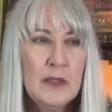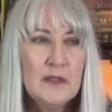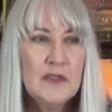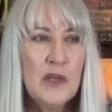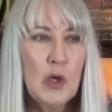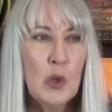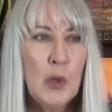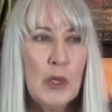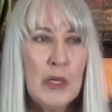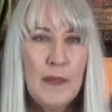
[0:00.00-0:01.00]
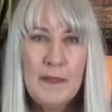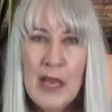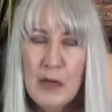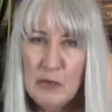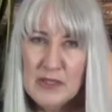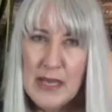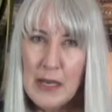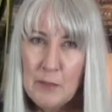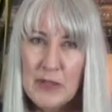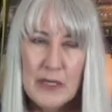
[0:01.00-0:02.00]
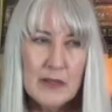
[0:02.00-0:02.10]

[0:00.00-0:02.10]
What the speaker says: So that was happening.